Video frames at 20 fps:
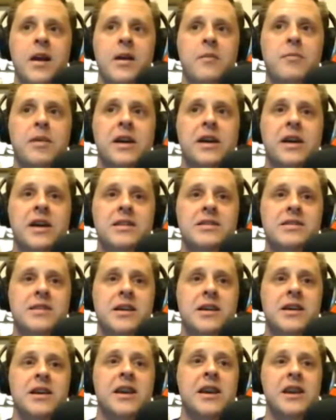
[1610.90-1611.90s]
because
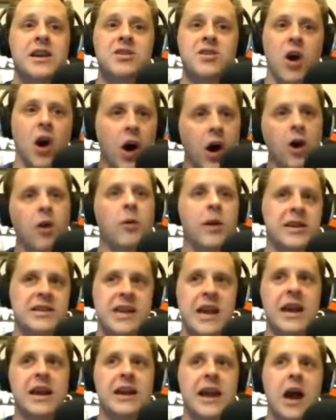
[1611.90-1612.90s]
he is always
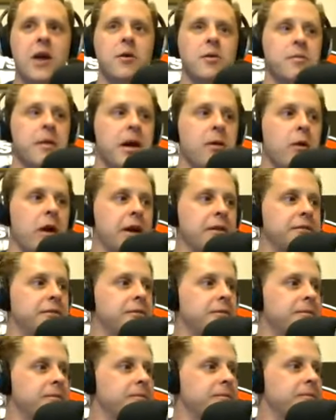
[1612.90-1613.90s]
hanging out with my wife
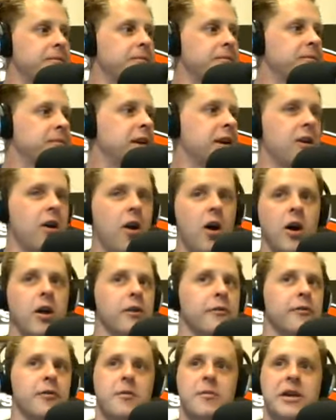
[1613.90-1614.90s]
in all
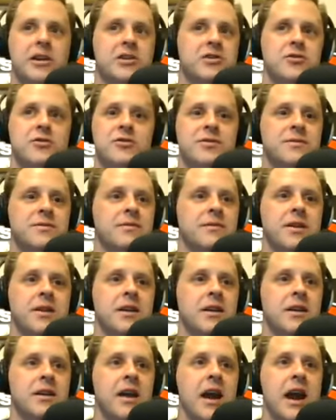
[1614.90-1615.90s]
of her pictures.
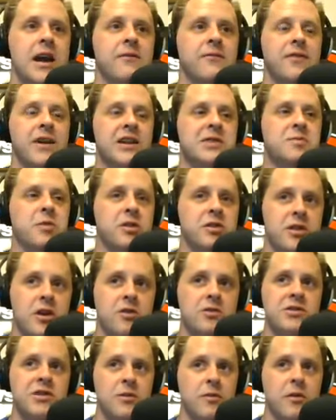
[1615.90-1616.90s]
And Facebook
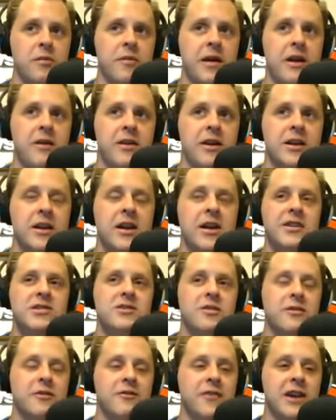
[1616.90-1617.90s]
knows that we're married.
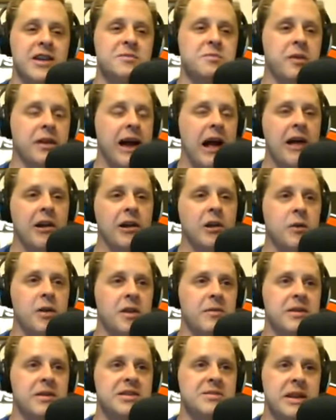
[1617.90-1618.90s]
So the Facebook
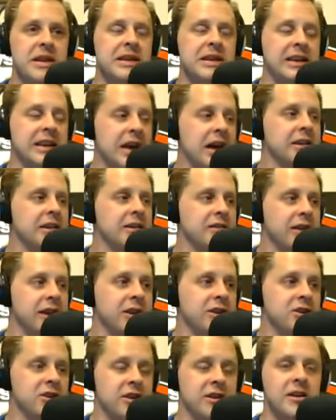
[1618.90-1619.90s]
algorithm has made the
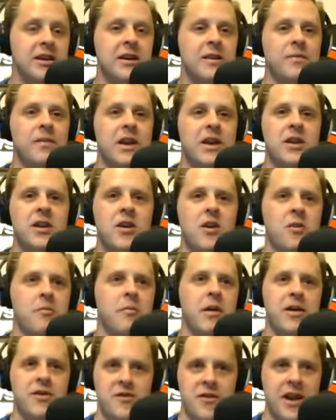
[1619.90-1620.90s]
calculation that no
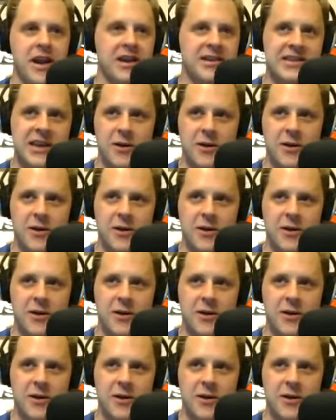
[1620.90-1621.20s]
mother hangs out